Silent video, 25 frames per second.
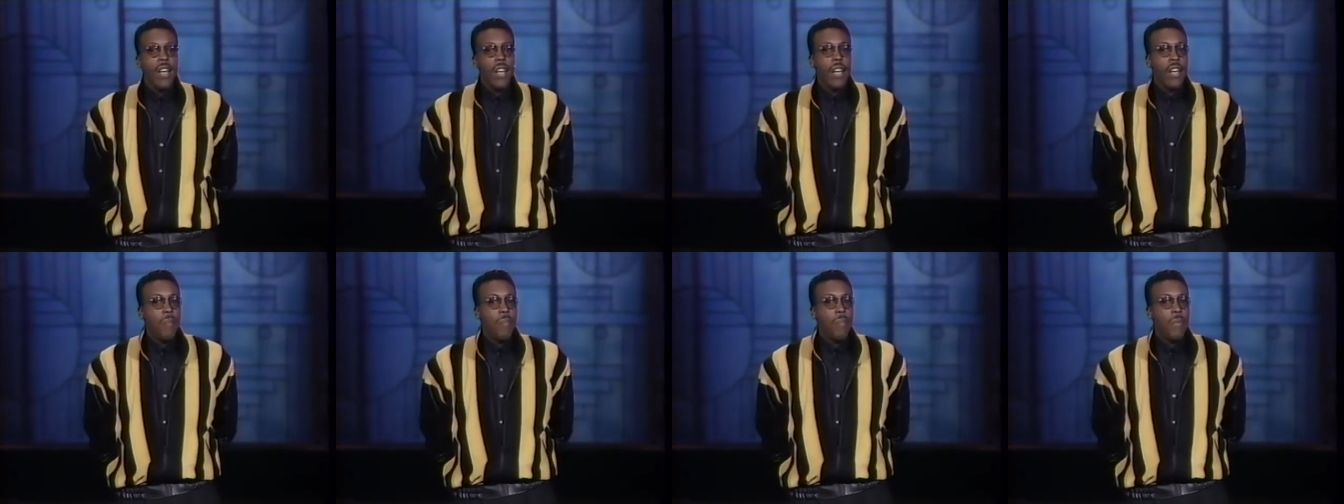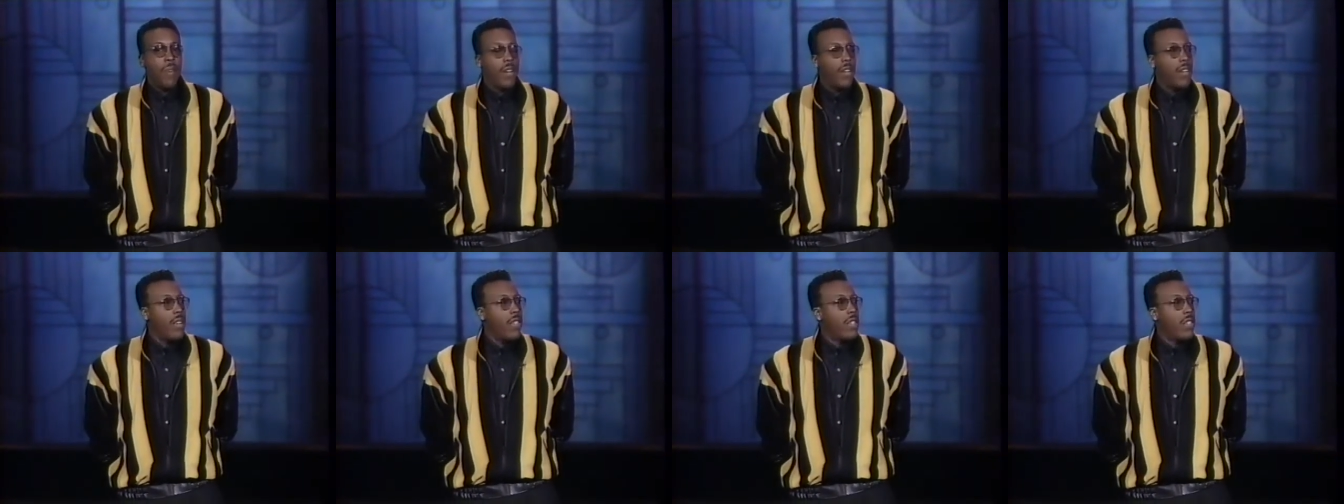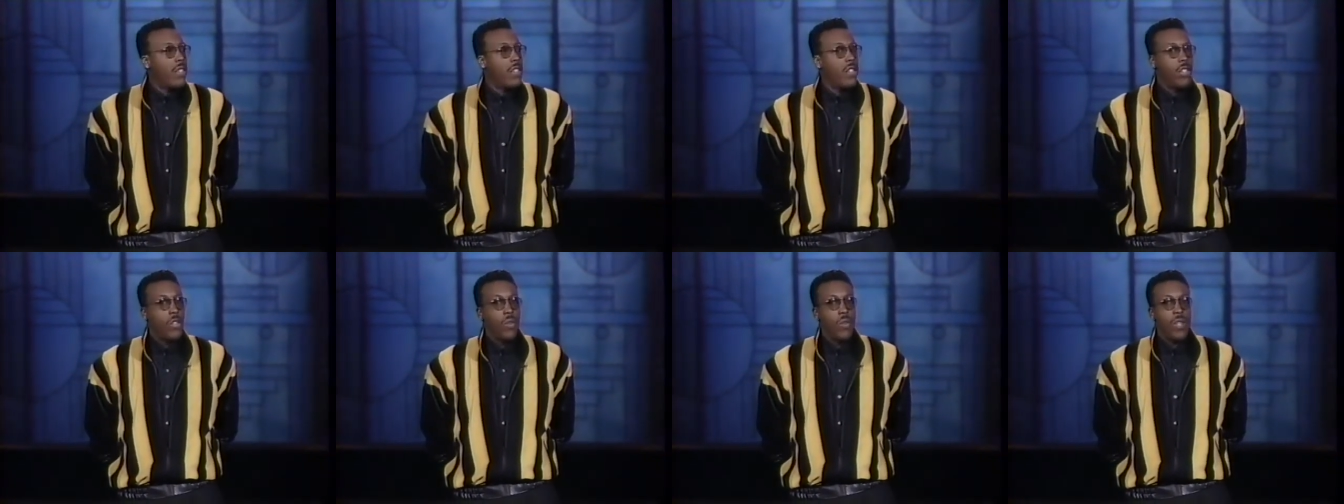Apparently,
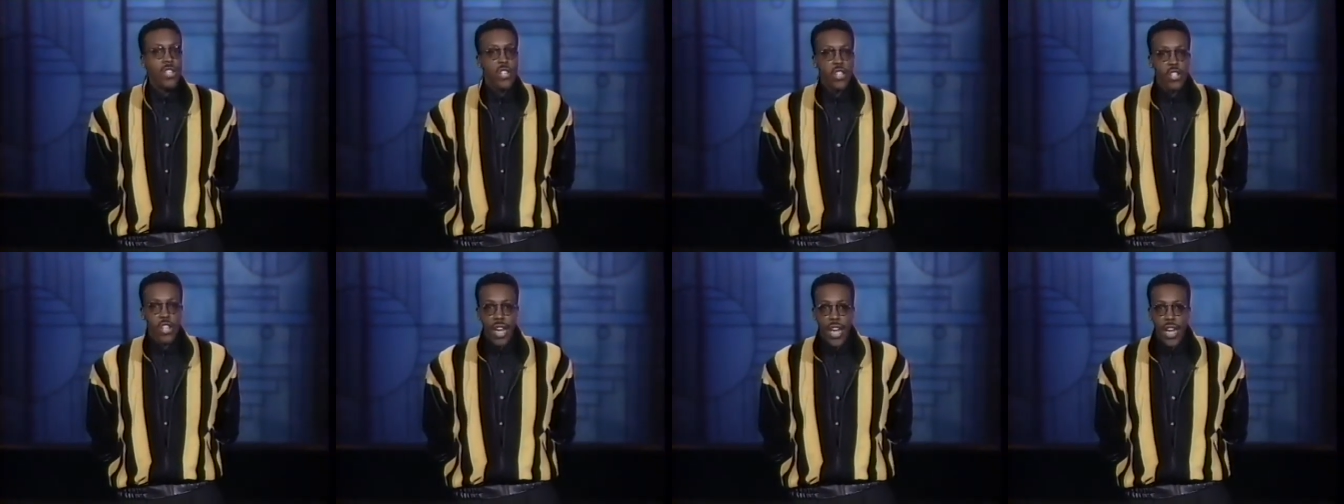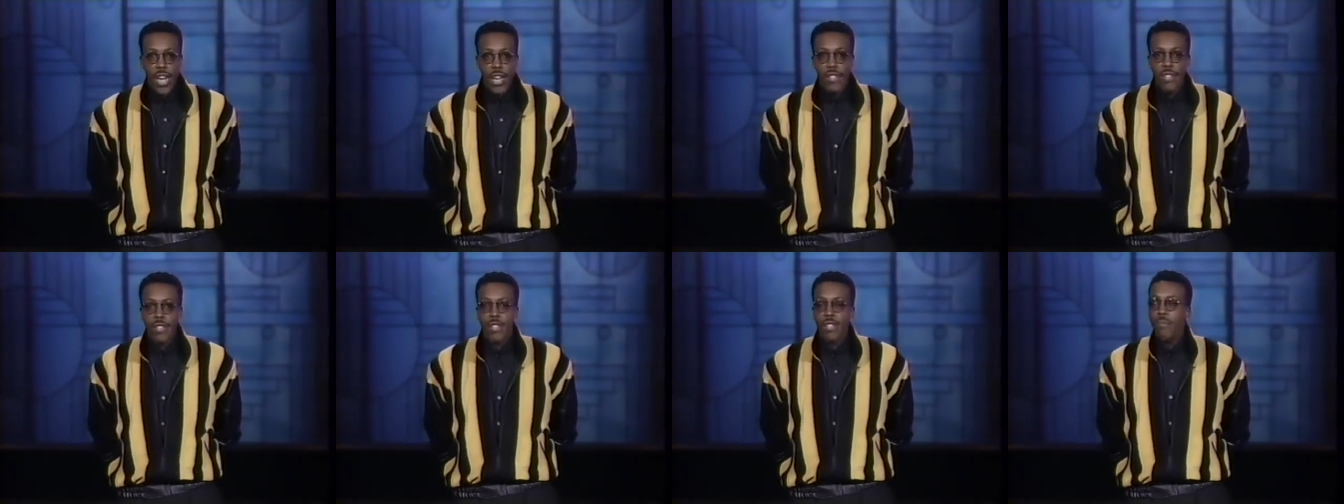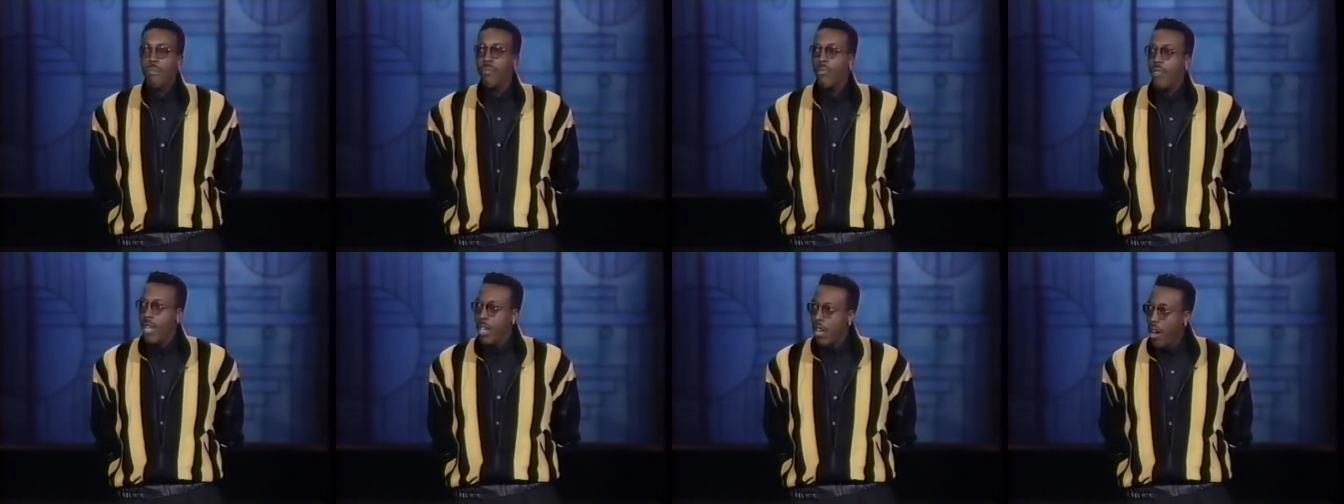the two exchanged
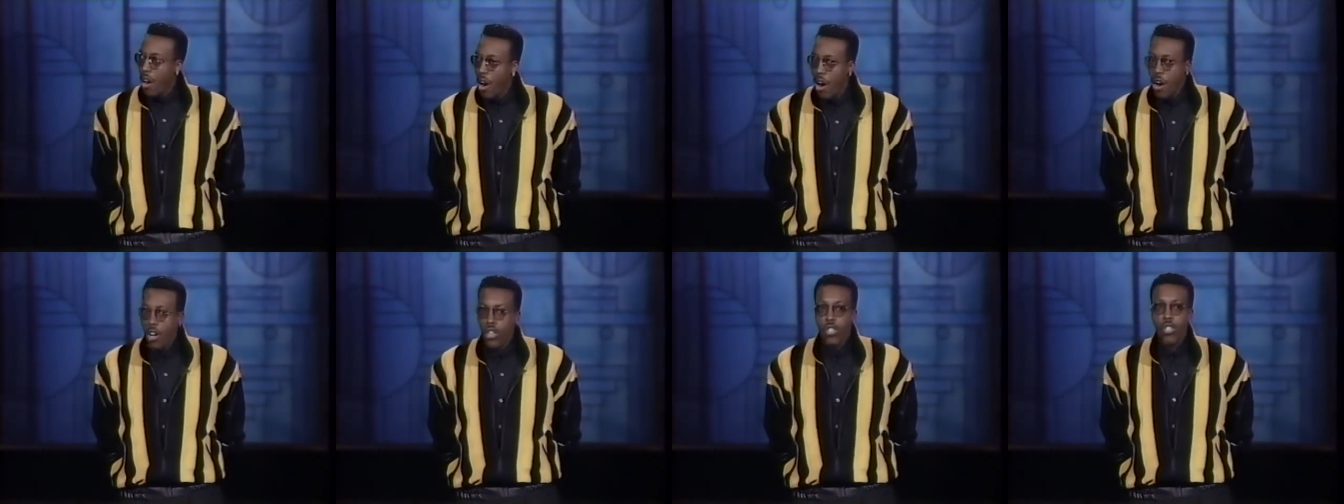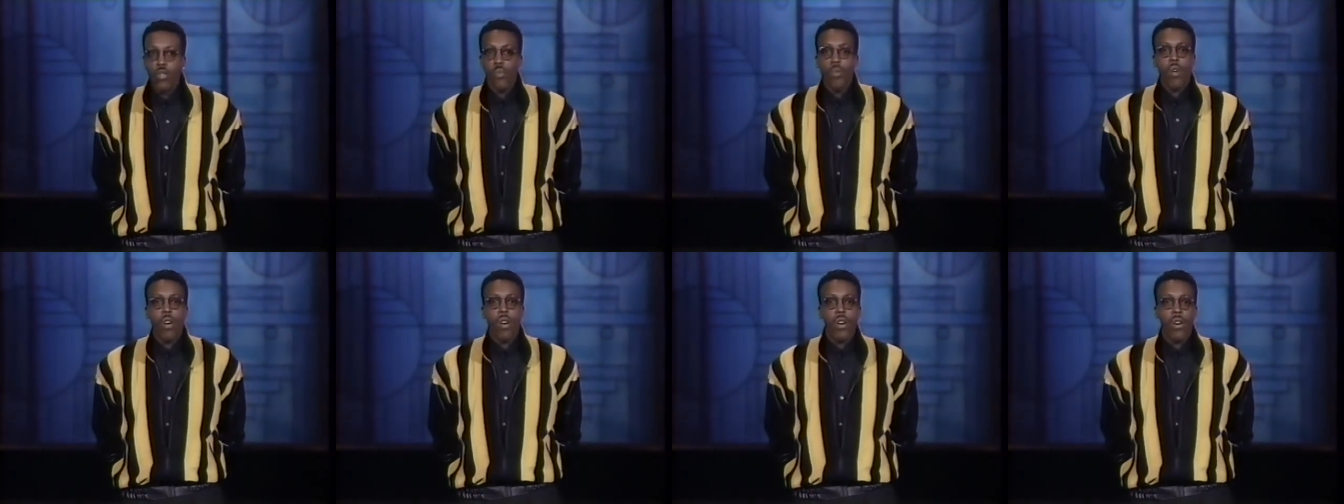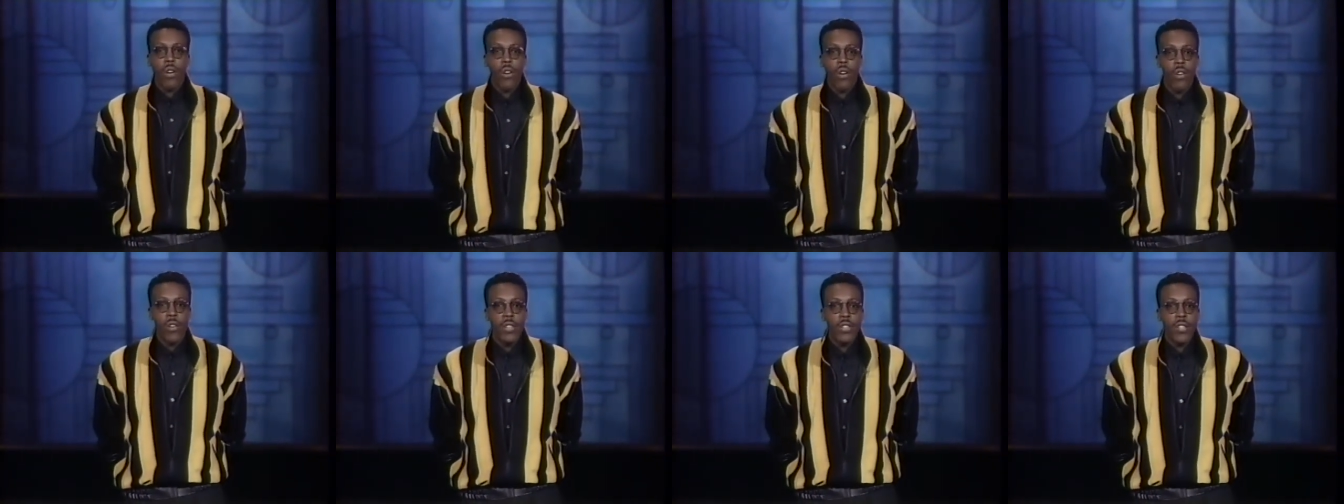some pretty harsh
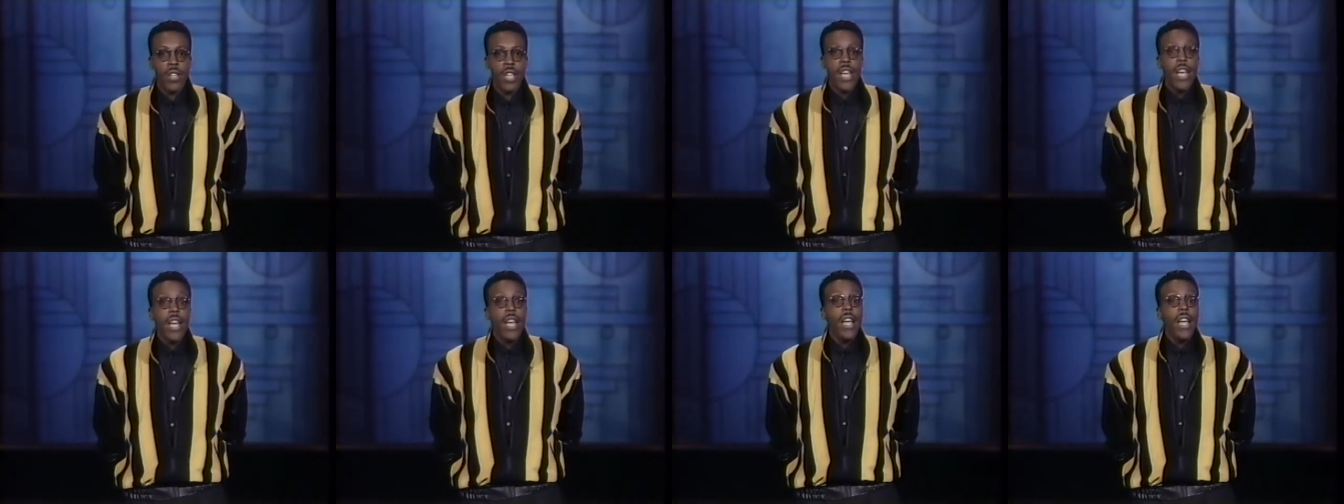words.